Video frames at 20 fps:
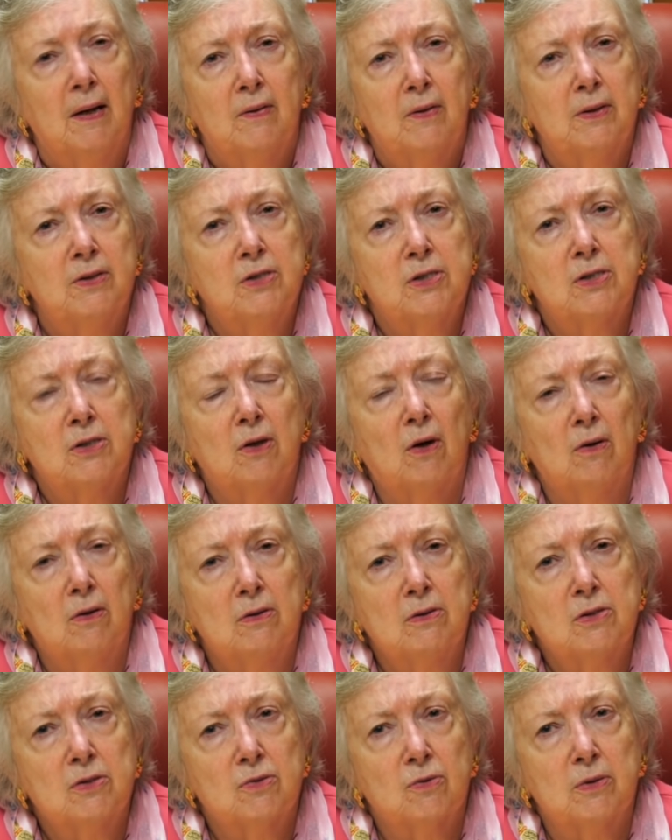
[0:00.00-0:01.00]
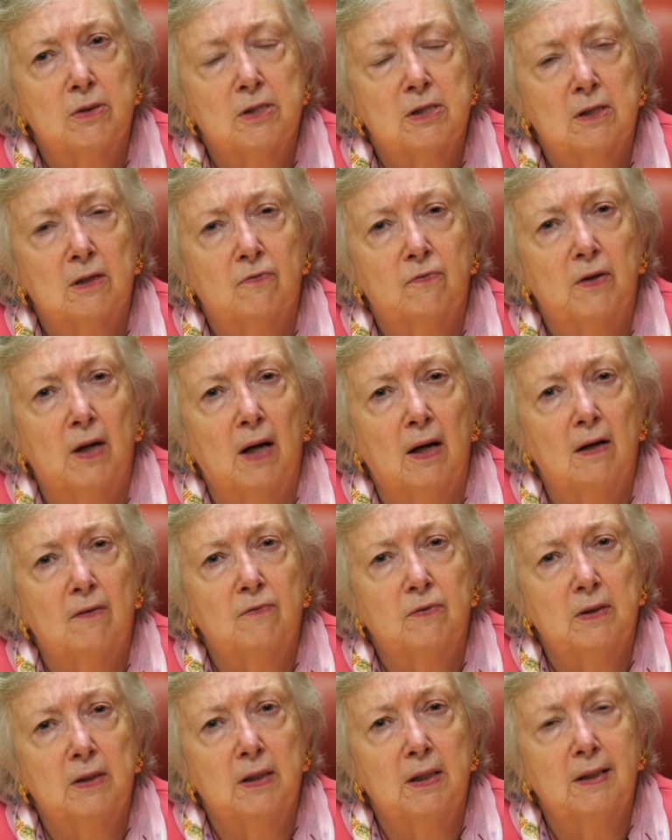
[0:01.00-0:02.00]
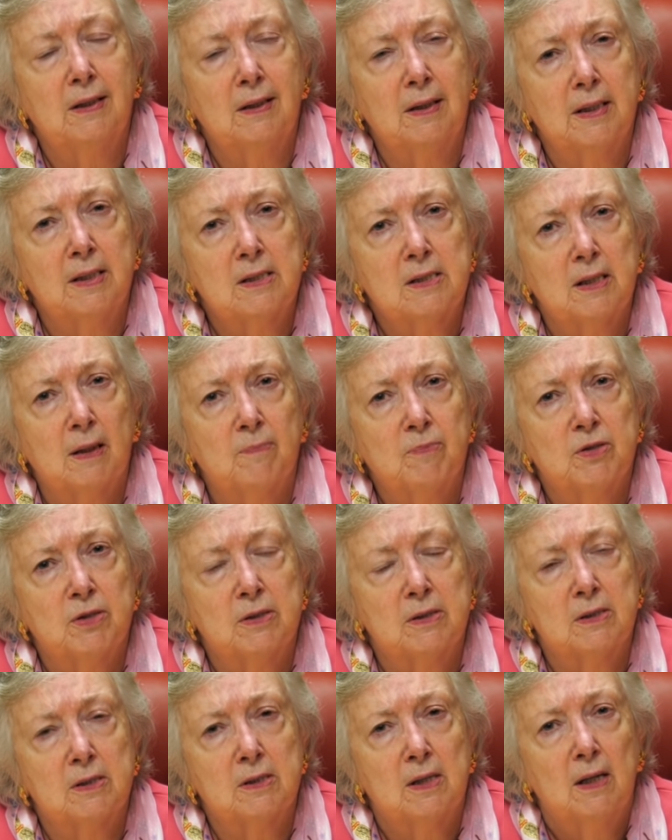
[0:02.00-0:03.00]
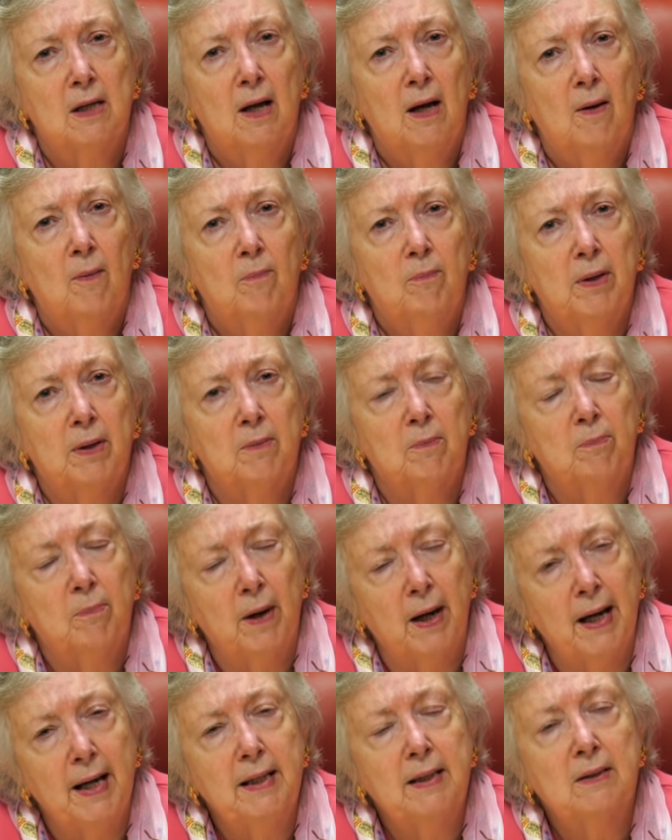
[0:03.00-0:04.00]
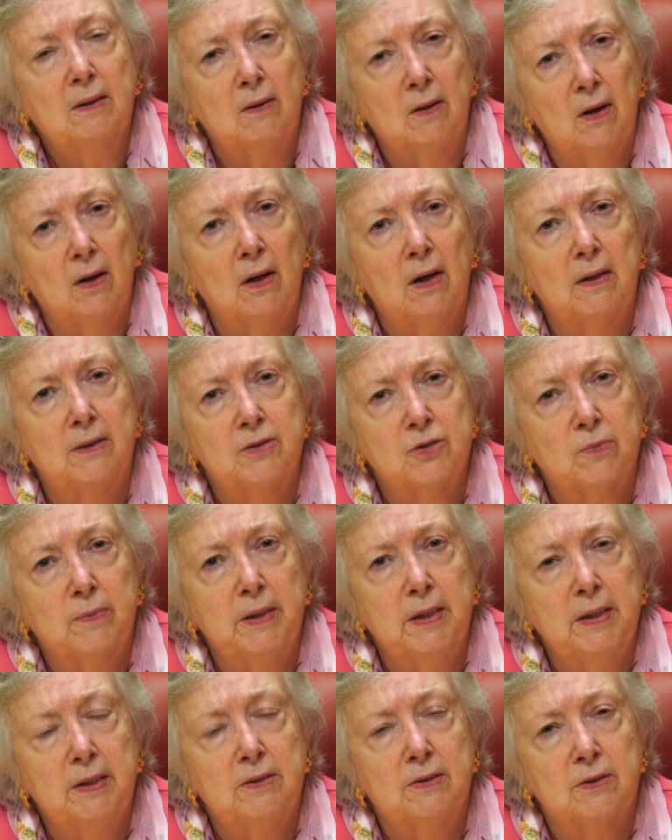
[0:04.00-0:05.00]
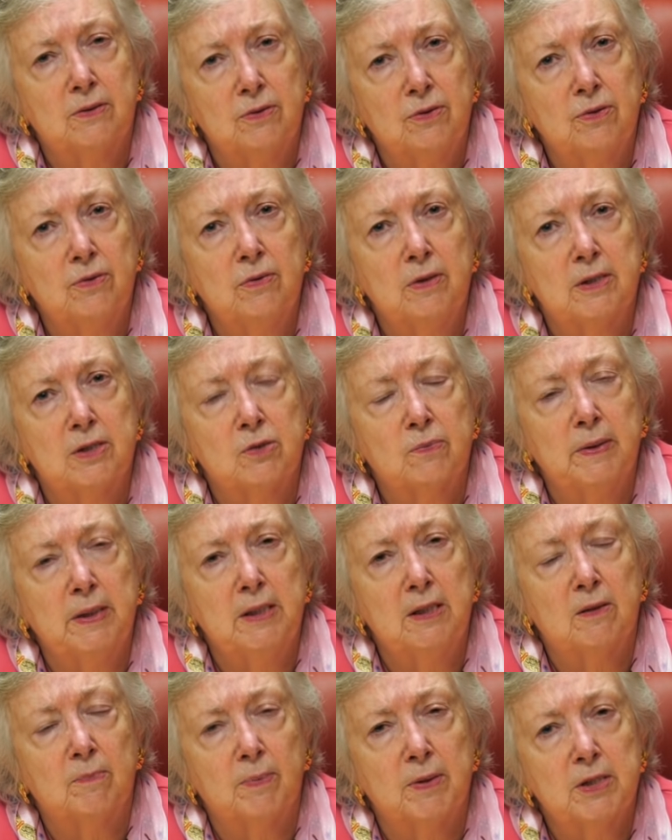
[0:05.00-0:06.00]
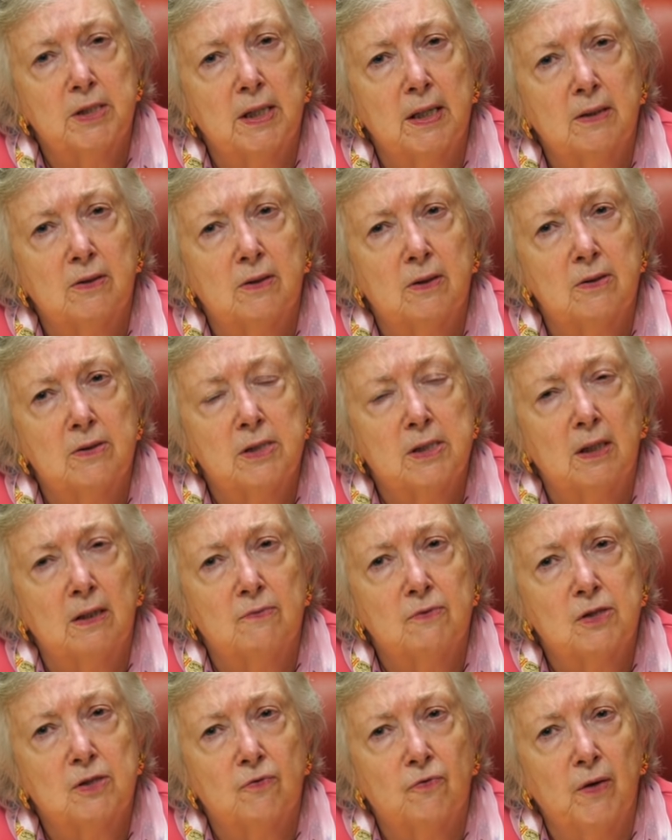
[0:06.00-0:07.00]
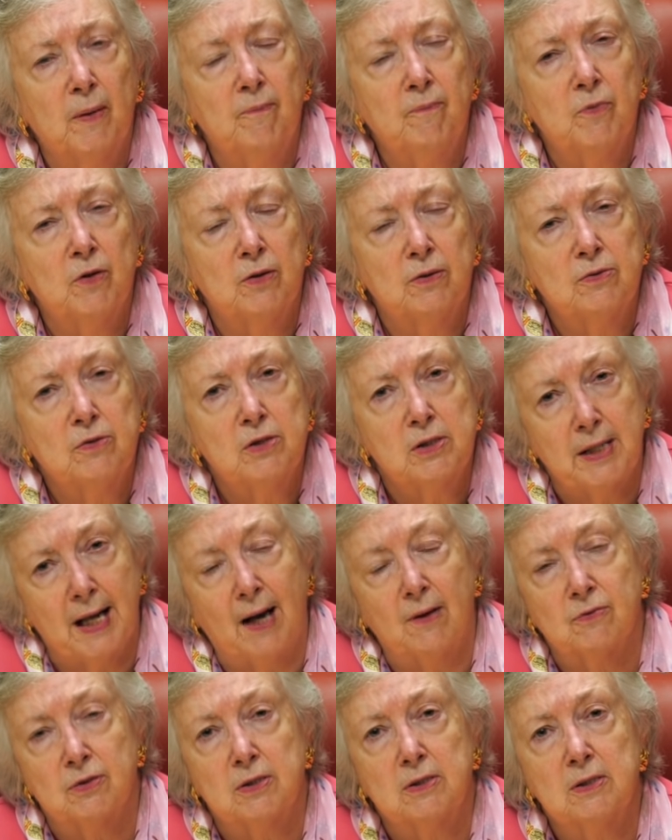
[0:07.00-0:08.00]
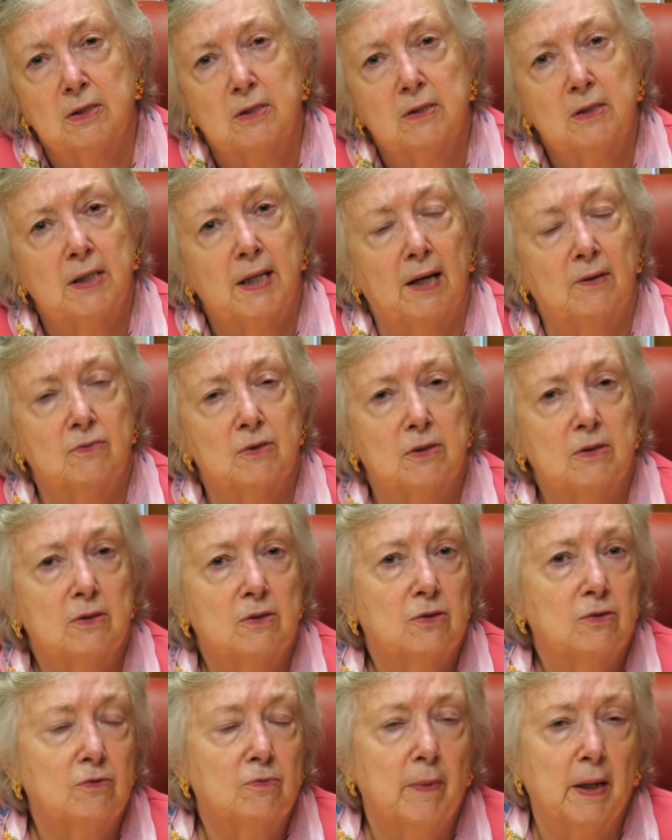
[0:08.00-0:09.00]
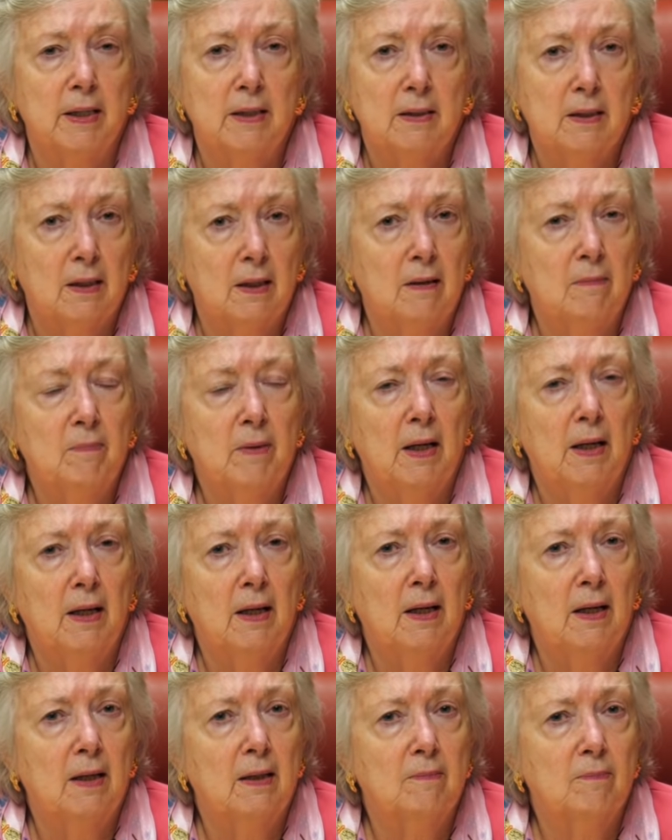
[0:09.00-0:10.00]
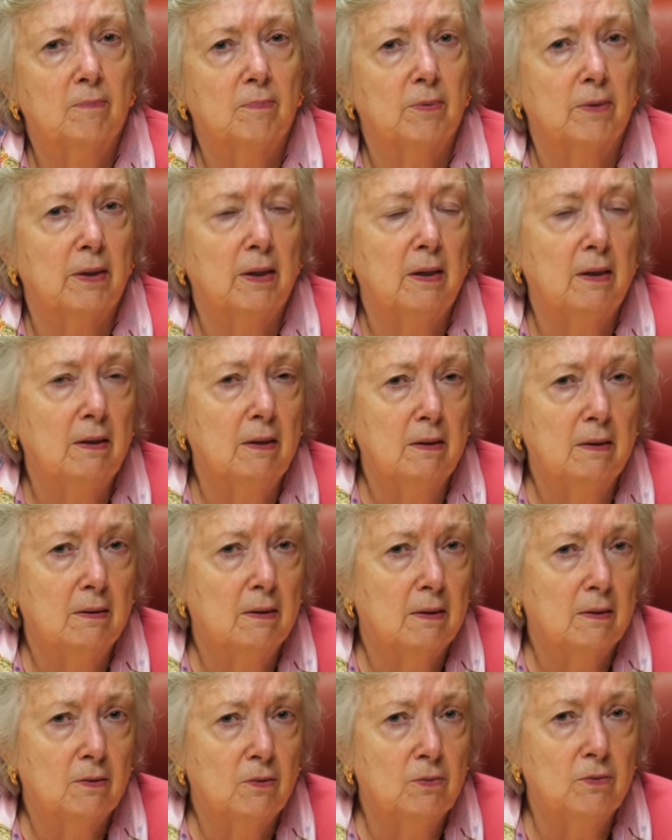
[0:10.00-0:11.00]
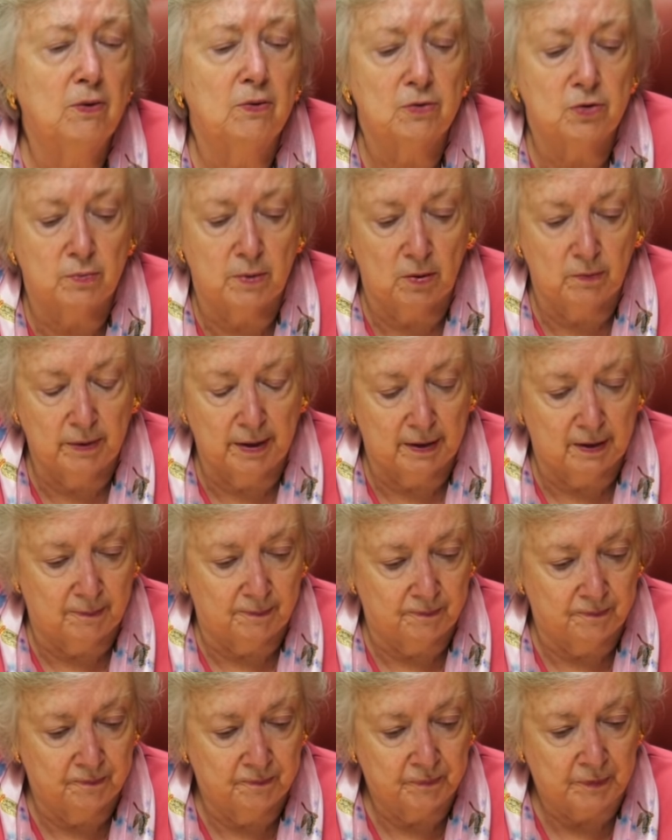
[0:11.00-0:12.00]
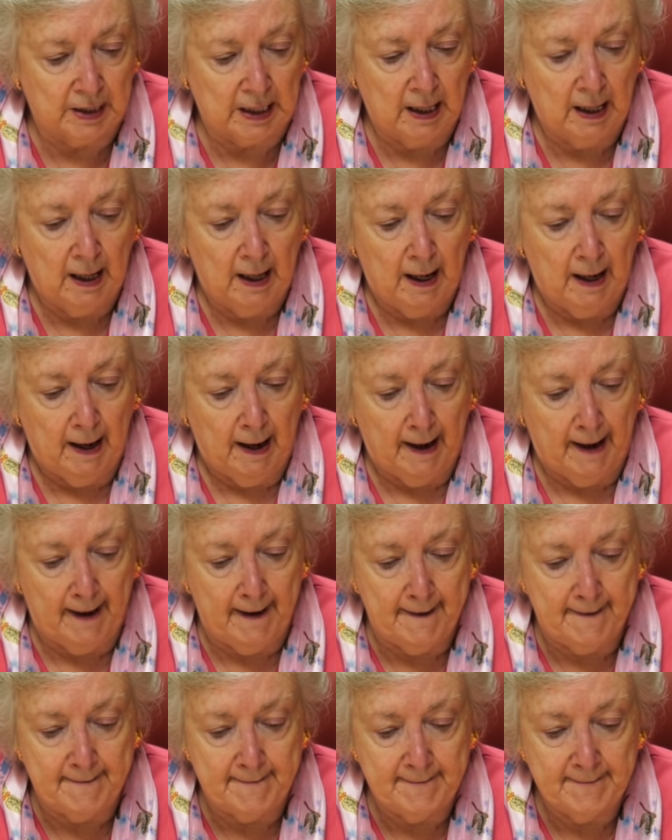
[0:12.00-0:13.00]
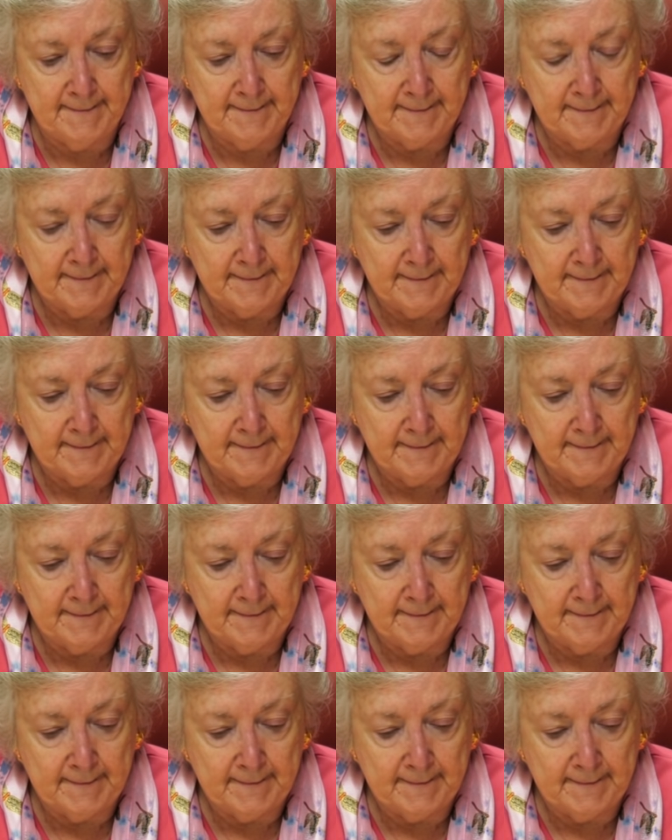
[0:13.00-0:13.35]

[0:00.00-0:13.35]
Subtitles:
There are just all sorts of little exceptions. But by and large, we need to do this. We need to protect ourselves from those thousands and thousands who might come and bring who knows what with them.